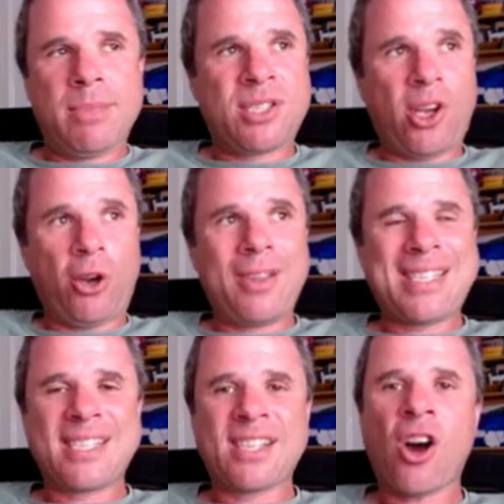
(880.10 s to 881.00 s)
So
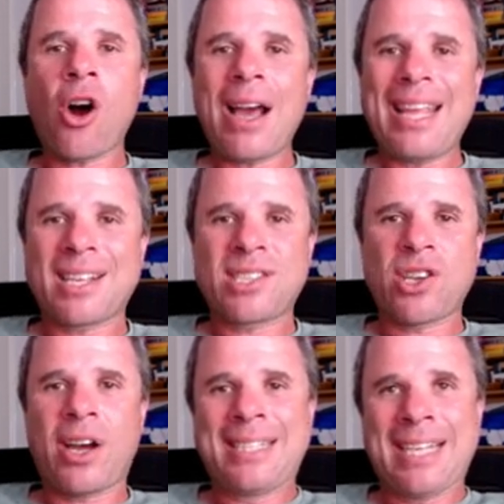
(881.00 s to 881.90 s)
this is highly
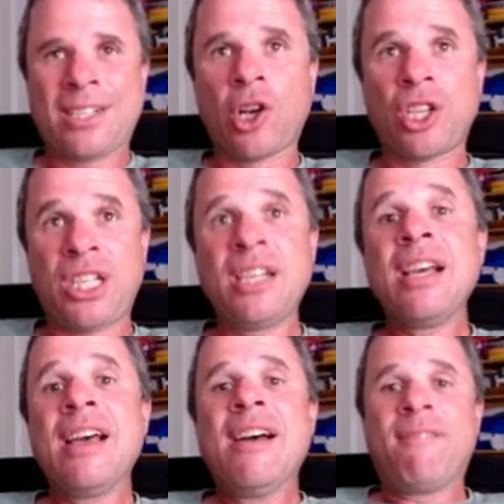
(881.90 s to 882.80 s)
exciting technology
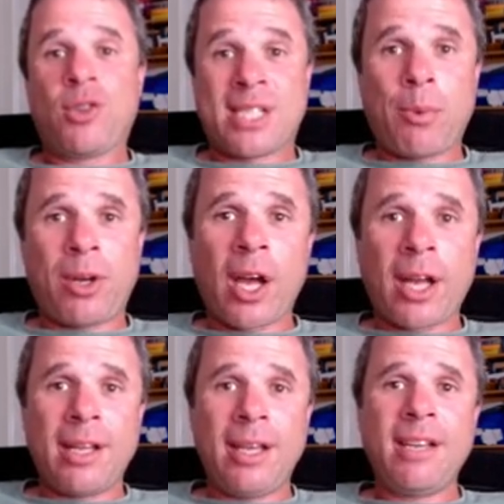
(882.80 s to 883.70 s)
for someone
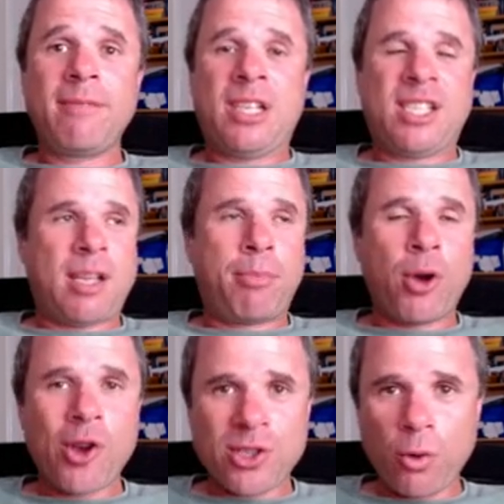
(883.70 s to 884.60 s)
like me. It's the
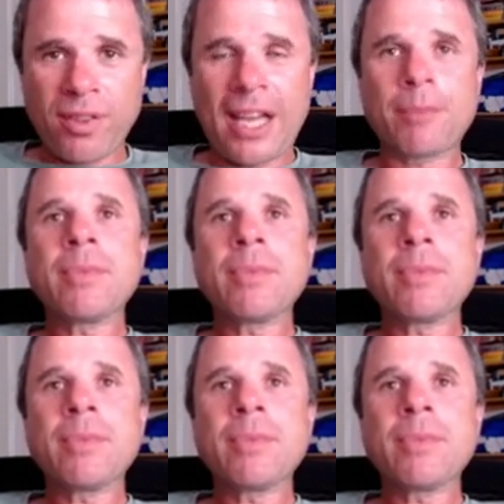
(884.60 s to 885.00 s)
personal thing.